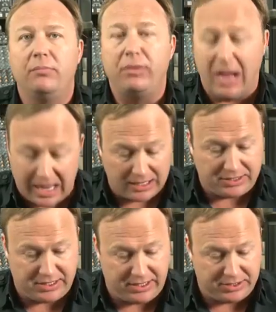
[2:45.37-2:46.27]

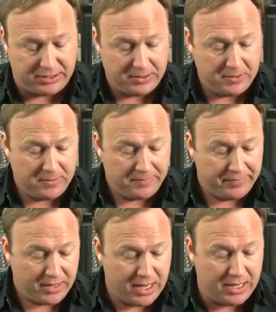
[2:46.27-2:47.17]
policies."
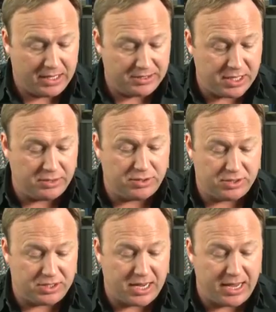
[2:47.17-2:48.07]
And it continues to
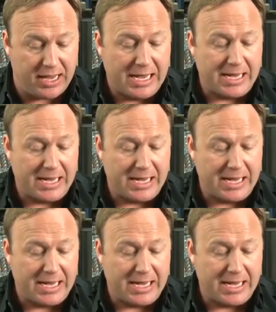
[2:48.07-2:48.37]
say,